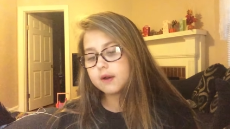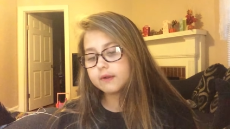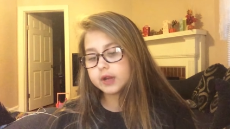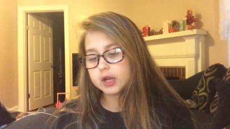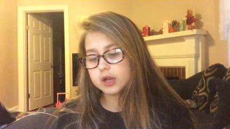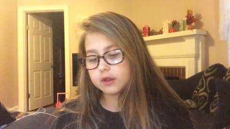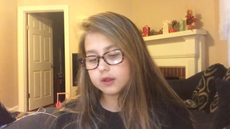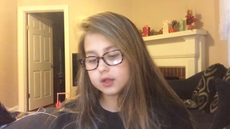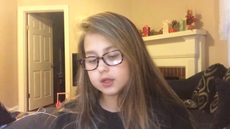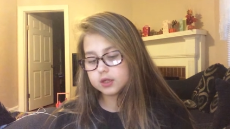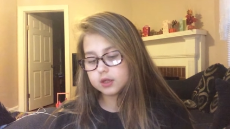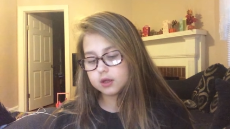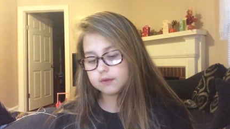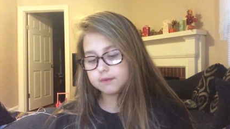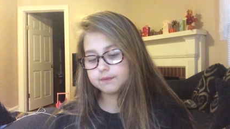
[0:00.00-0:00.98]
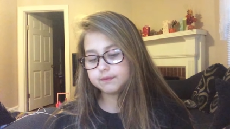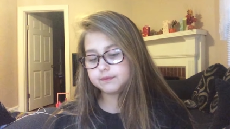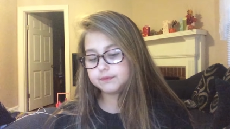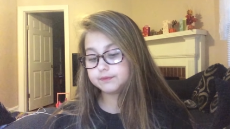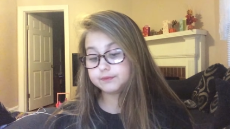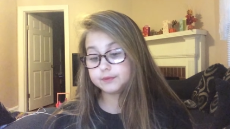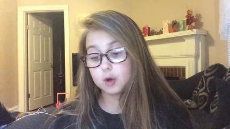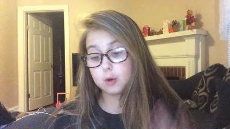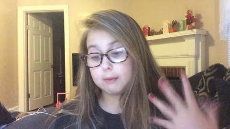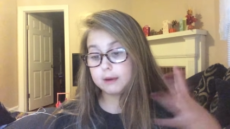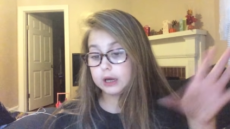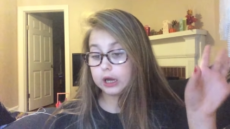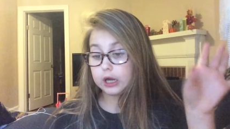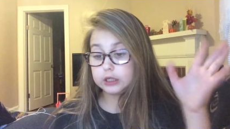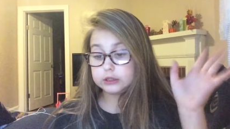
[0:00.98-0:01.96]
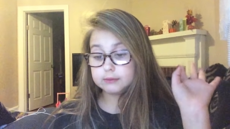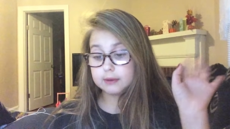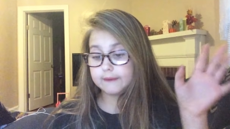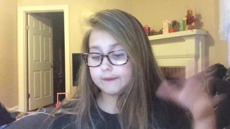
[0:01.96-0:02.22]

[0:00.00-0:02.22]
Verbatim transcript: I have to do this? Oh my gosh, my